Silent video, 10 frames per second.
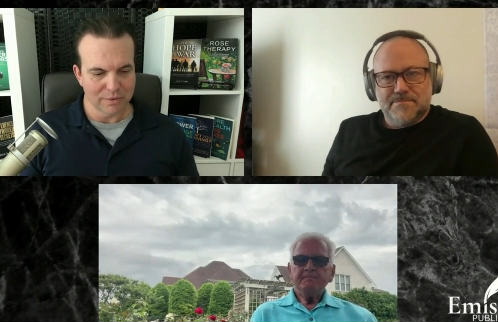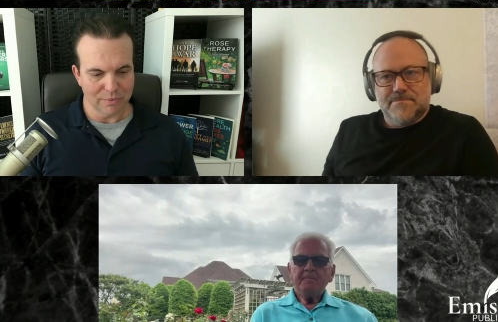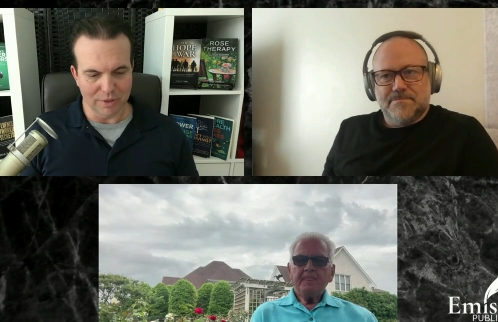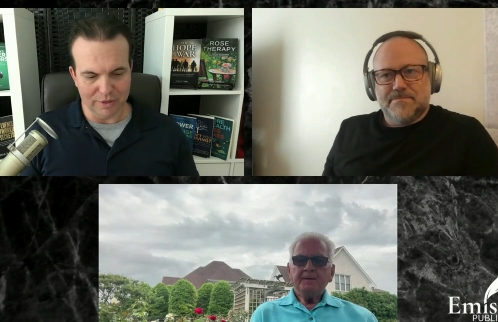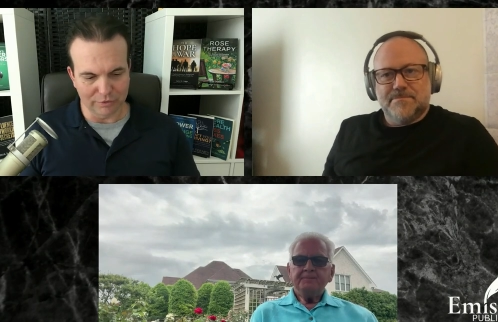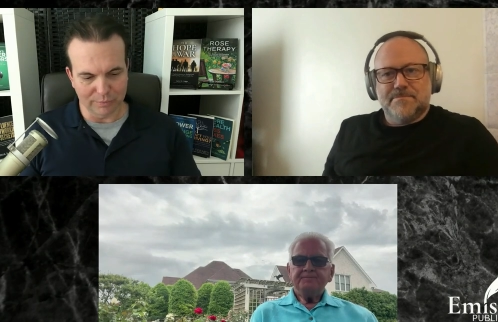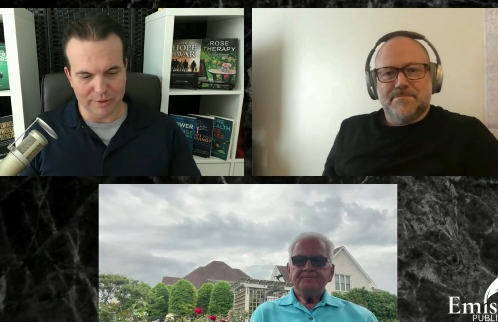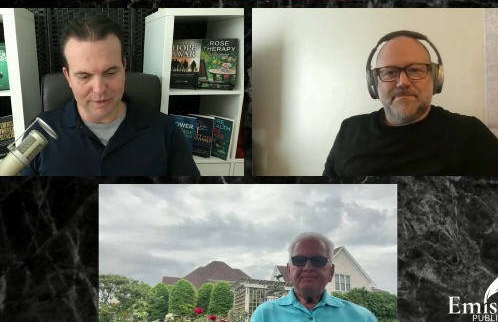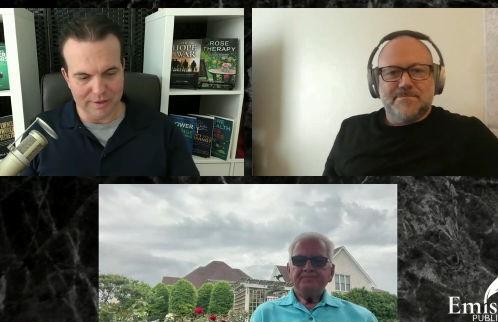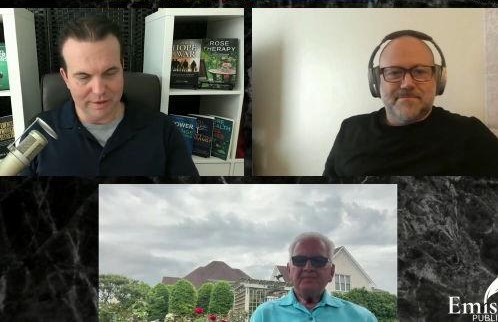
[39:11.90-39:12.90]
Speaker 1: Well, as
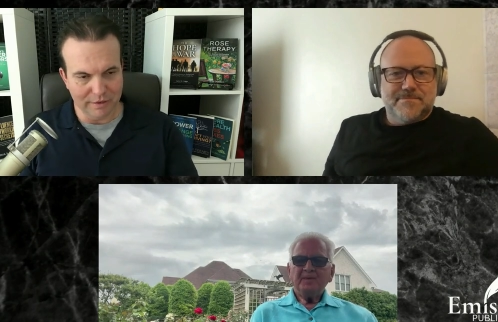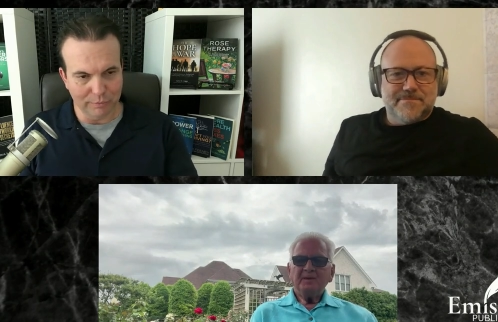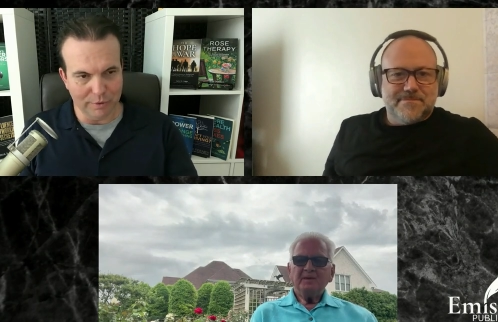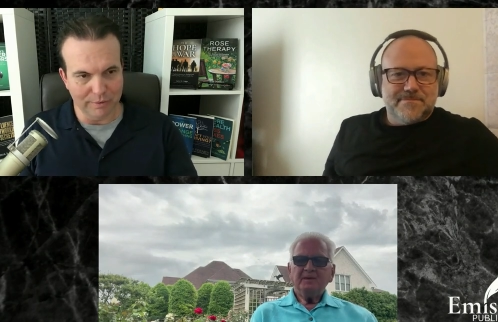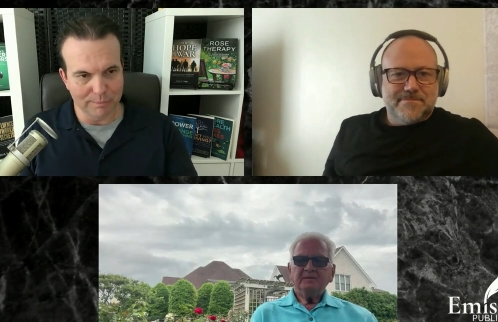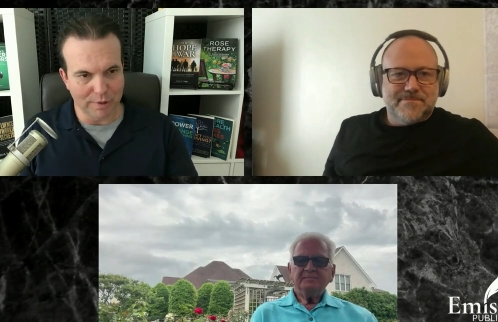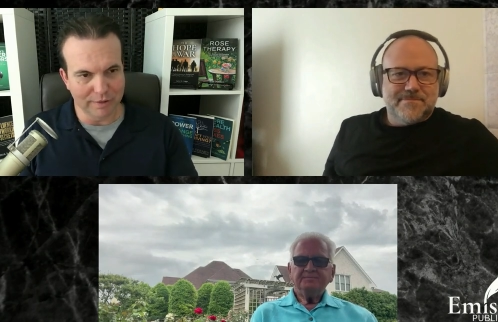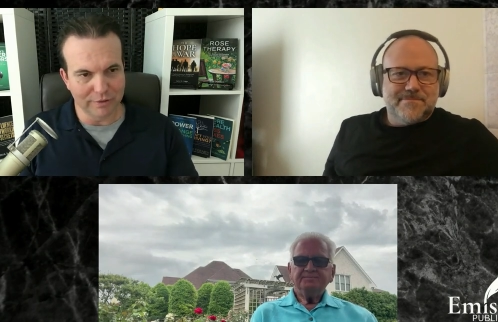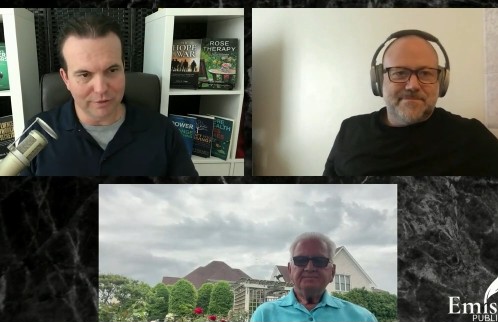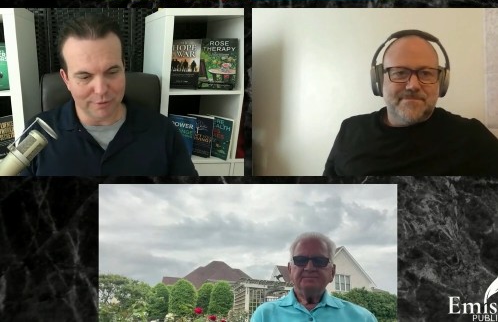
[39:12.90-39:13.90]
we uh, as we bring
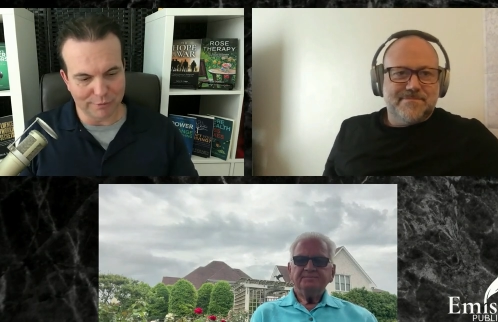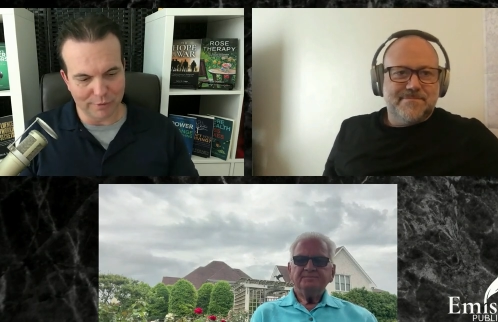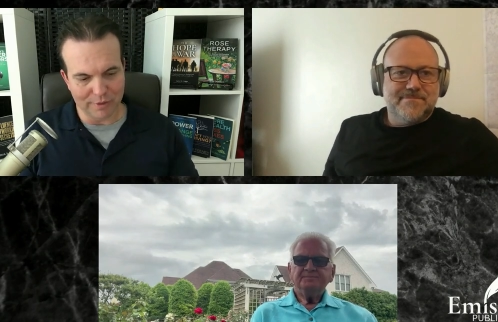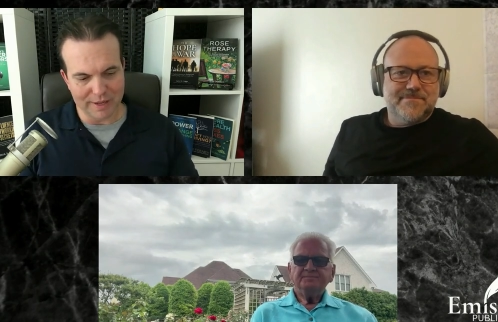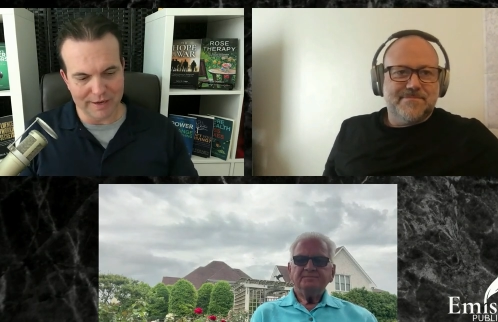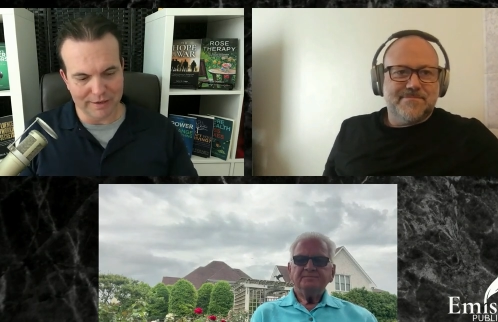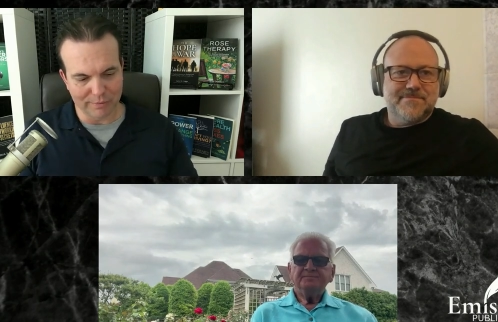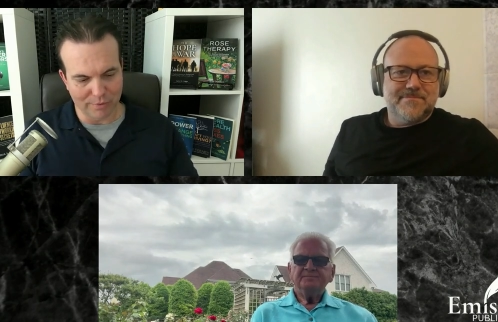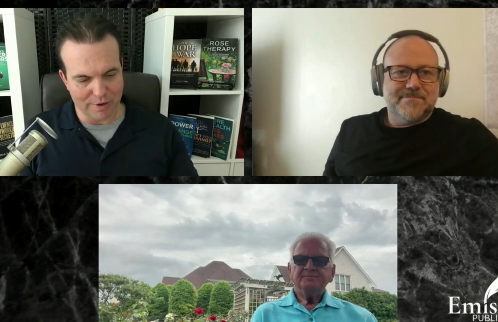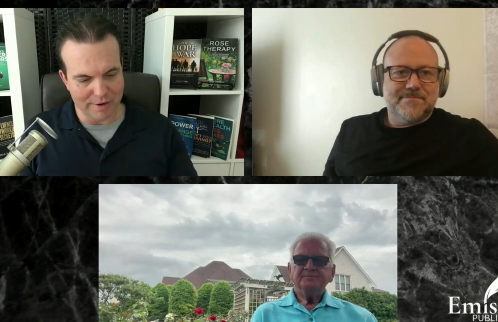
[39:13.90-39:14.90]
this in for a landing,
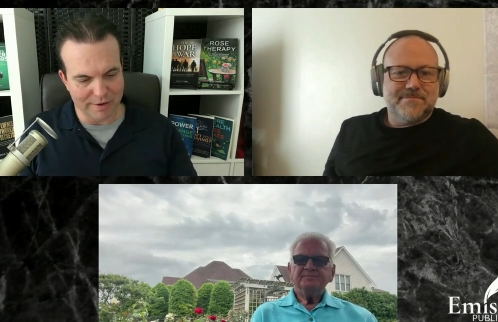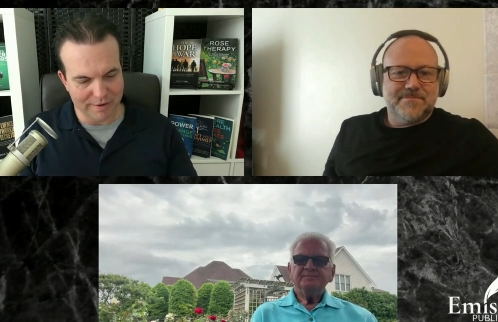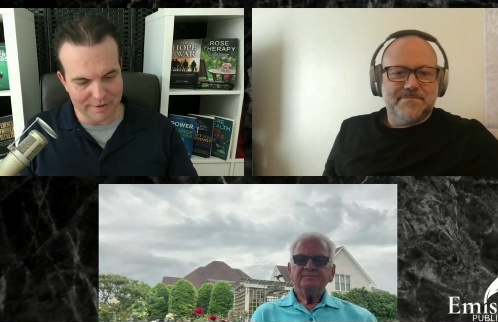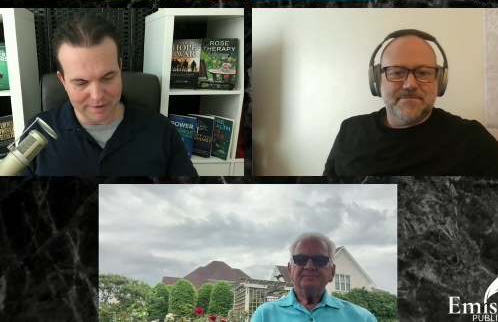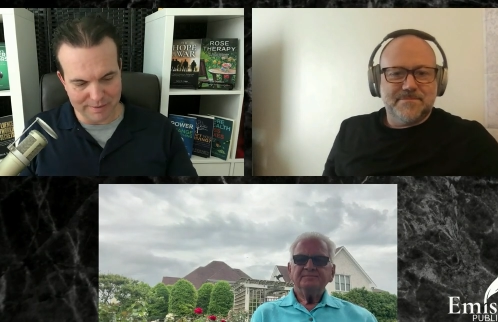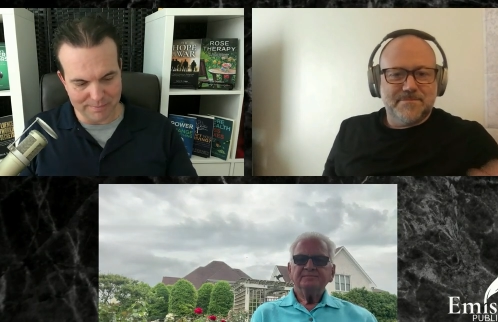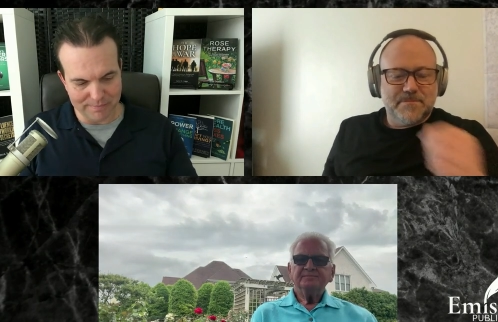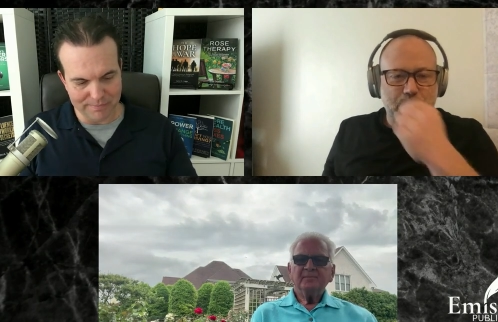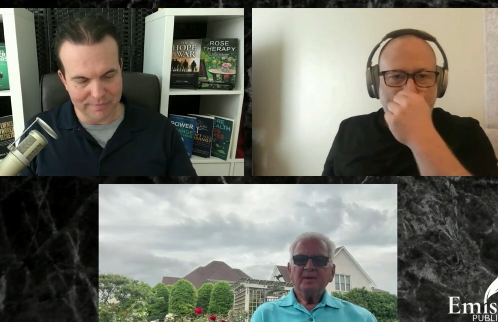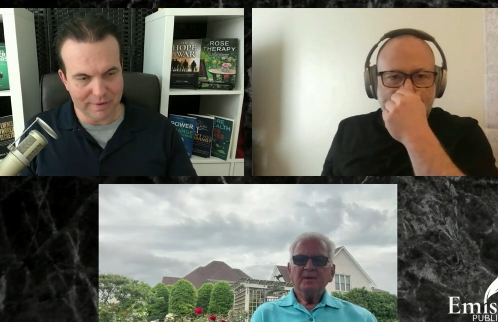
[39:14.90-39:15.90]
Ron,
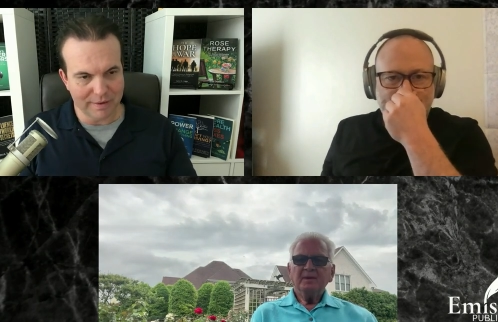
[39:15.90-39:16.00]
um,